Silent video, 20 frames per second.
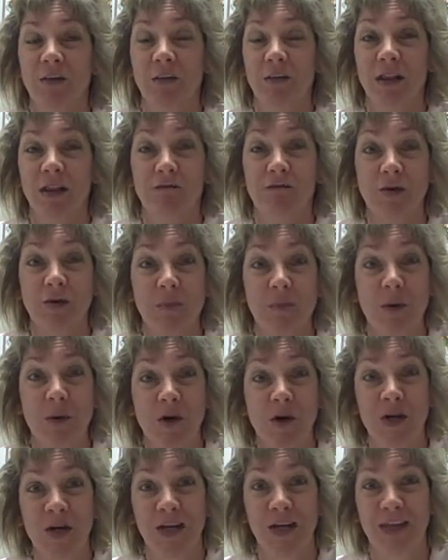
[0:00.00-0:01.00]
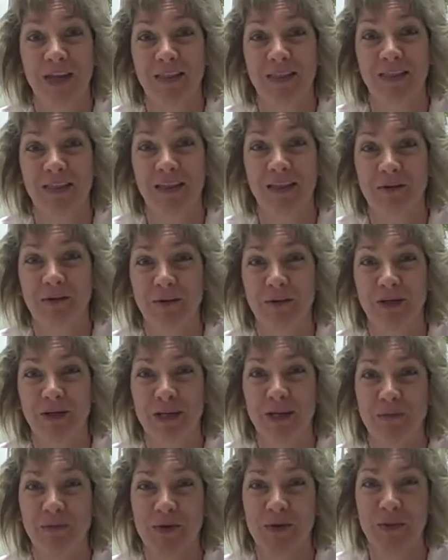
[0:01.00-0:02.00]
well, if we market, then we
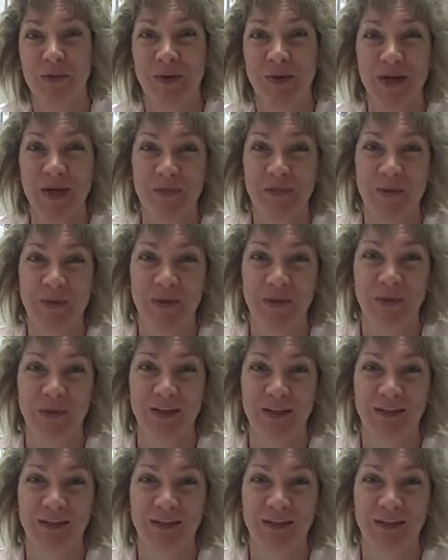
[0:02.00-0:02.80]
need more people,